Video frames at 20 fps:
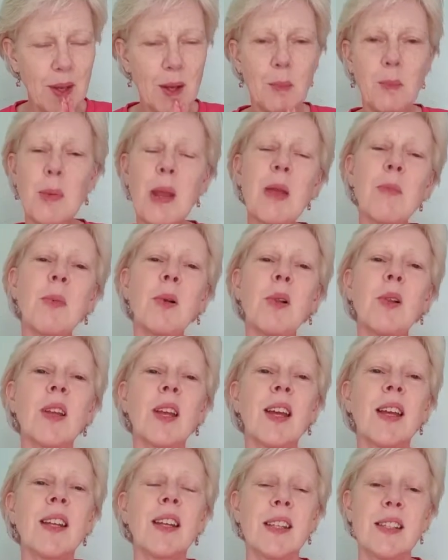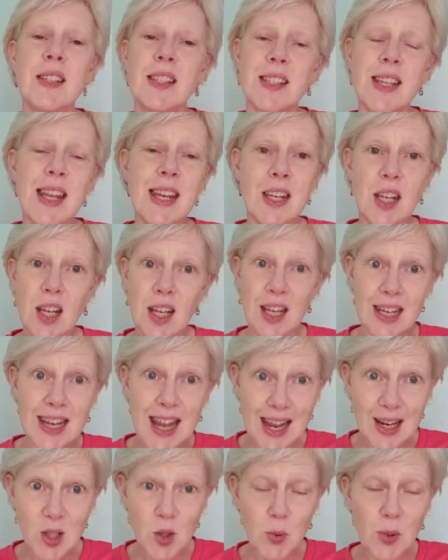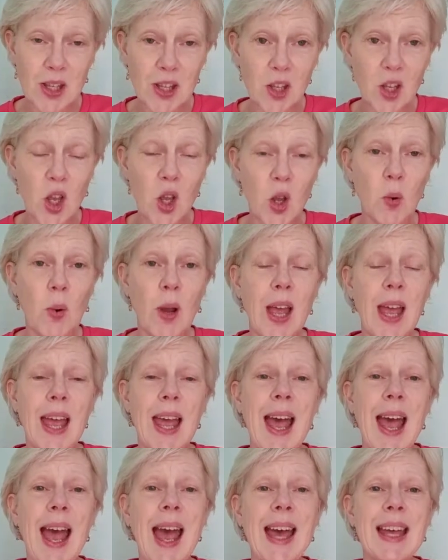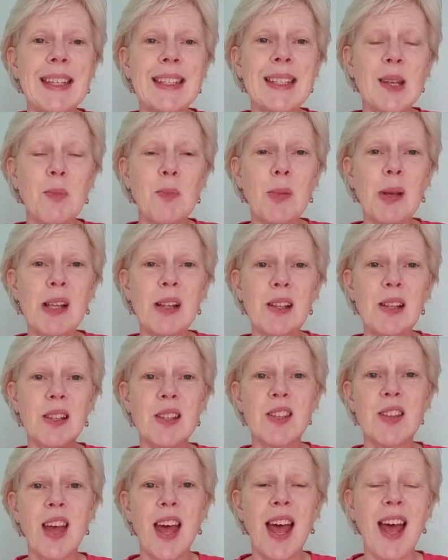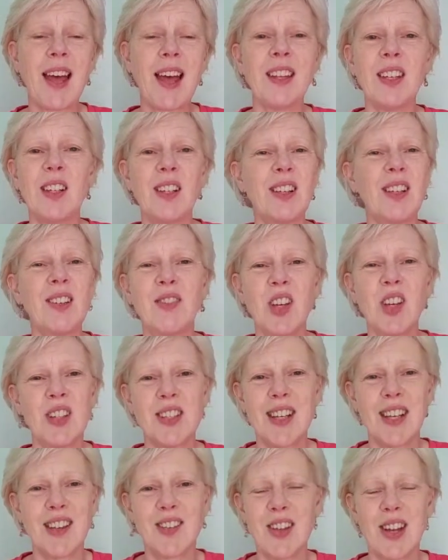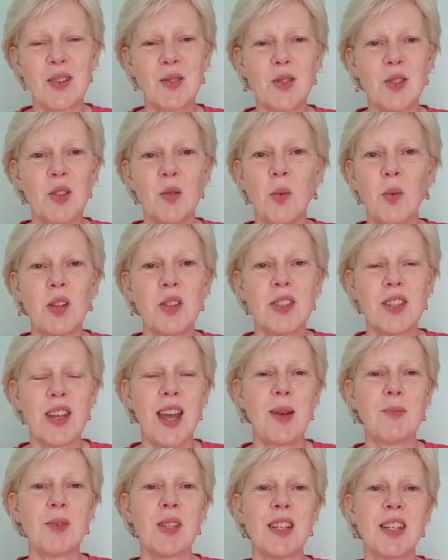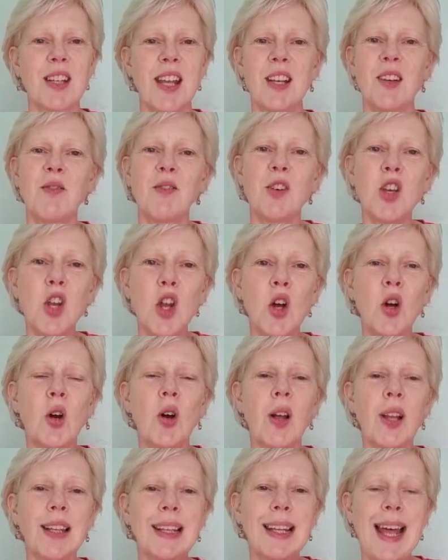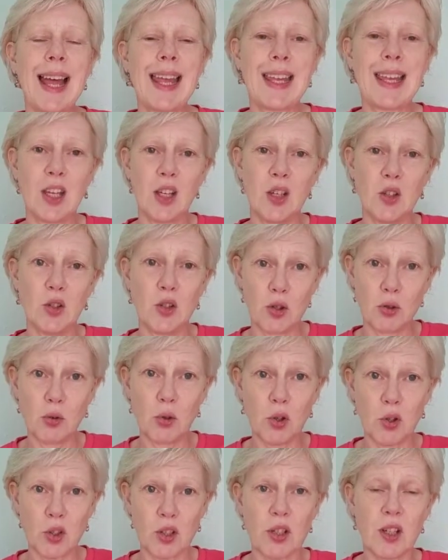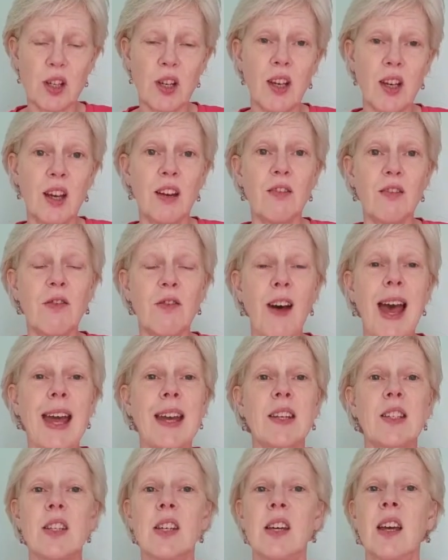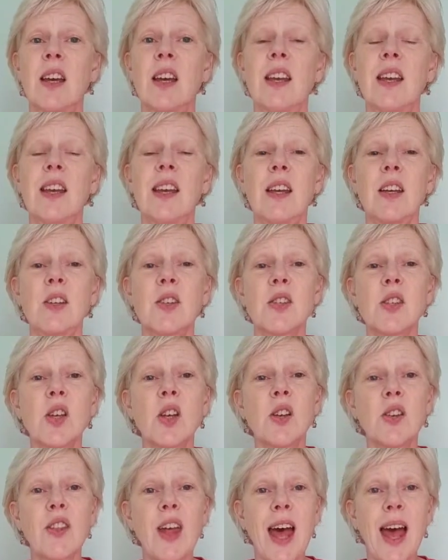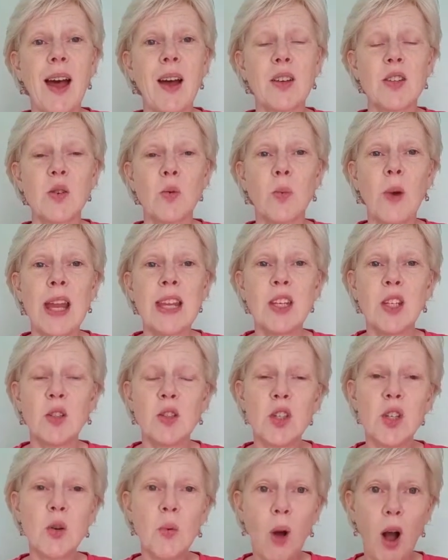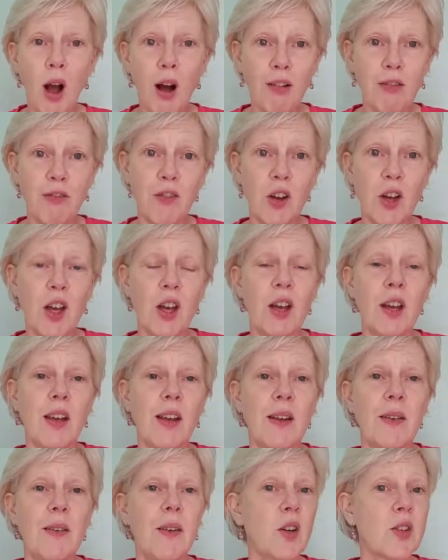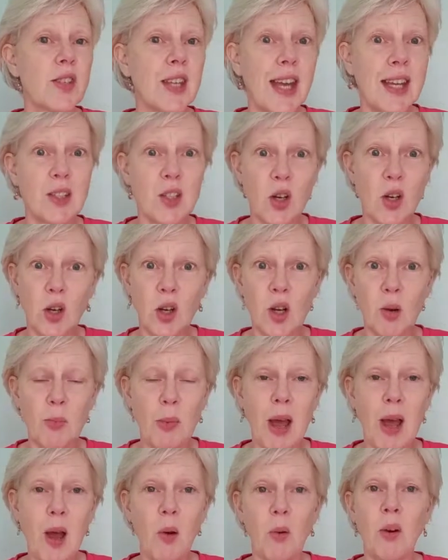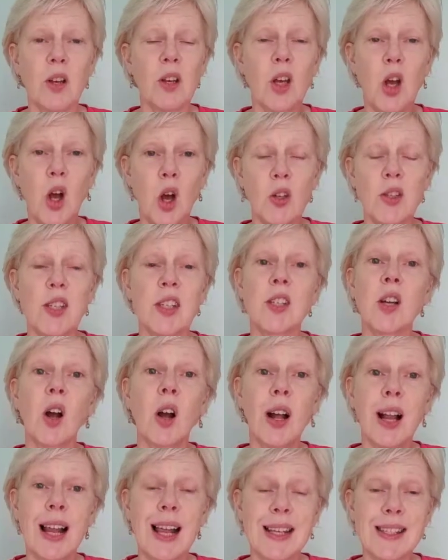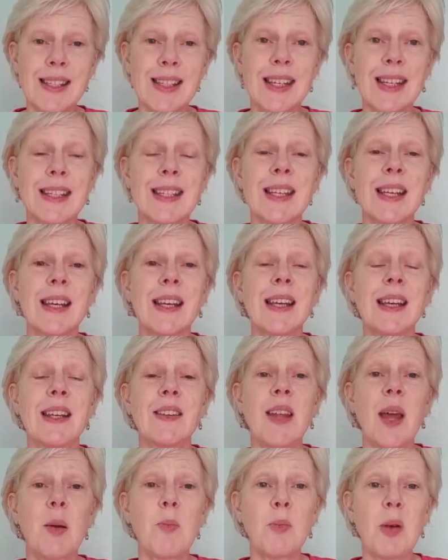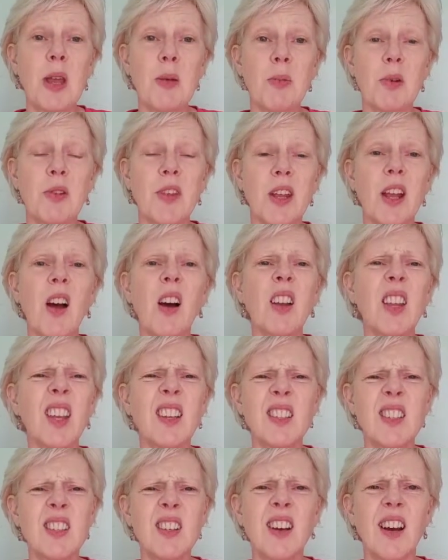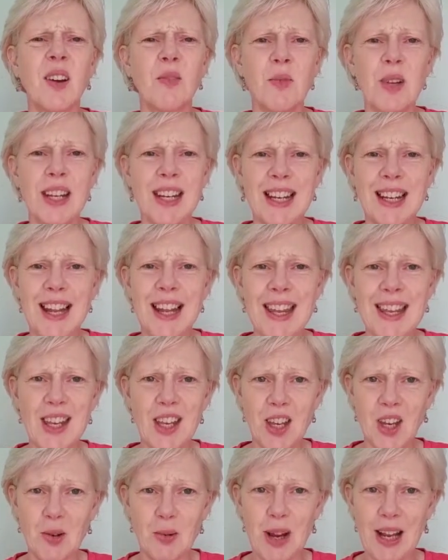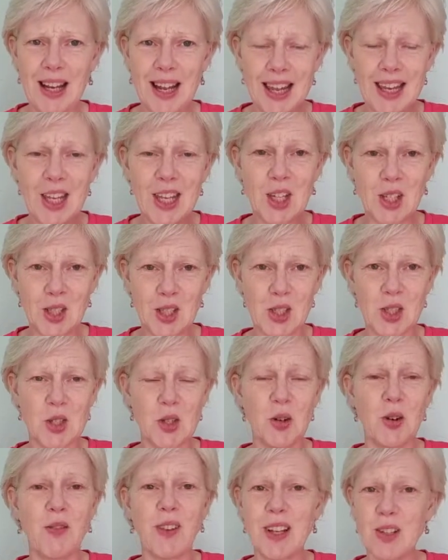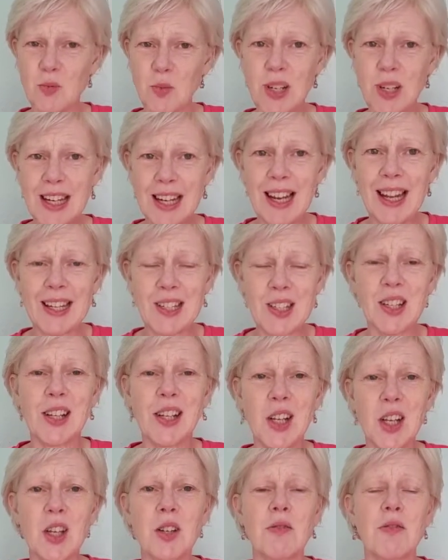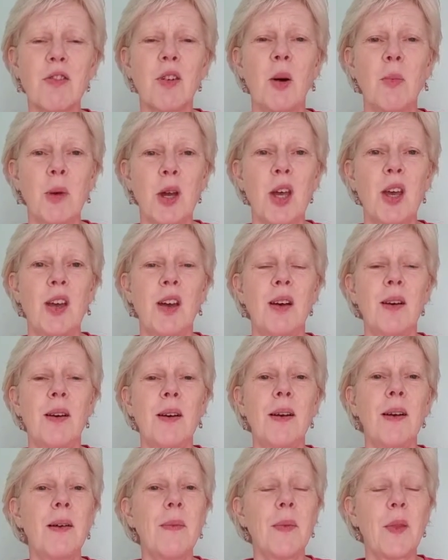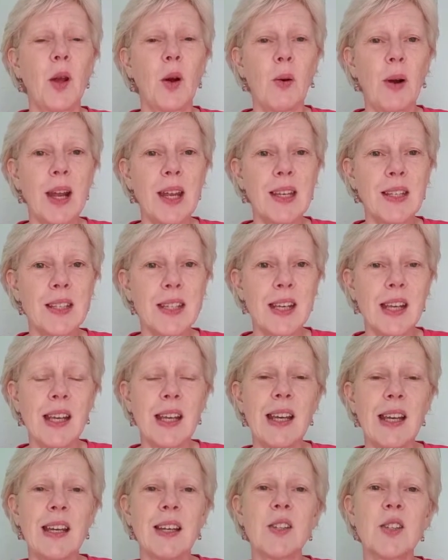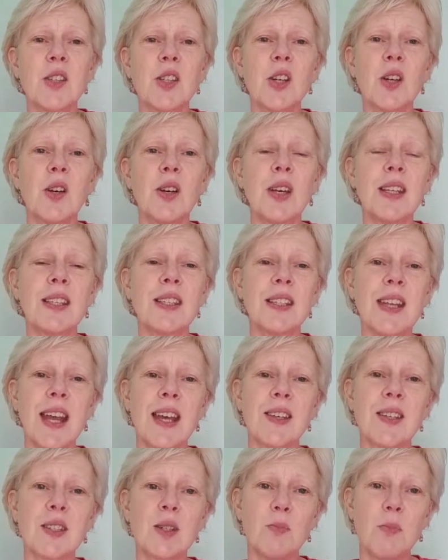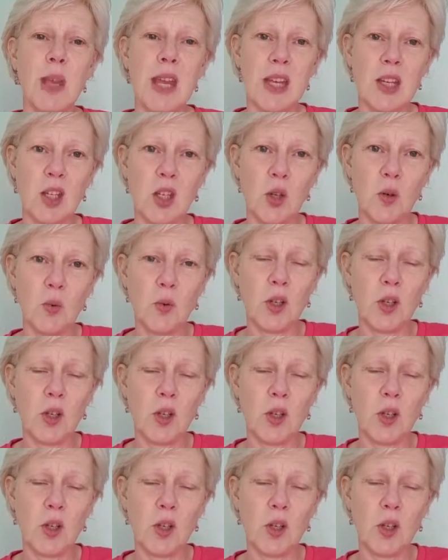people can, as I said, connect with you, and it builds that, you'll have heard it 1,001 times, this kind of know, like and trust factor, so that when you do offer or start talking about courses or classes, then people think, oh yeah, do you know, I really like her, I like her stuff, I'd really like to learn from her. All right, and so it starts to make you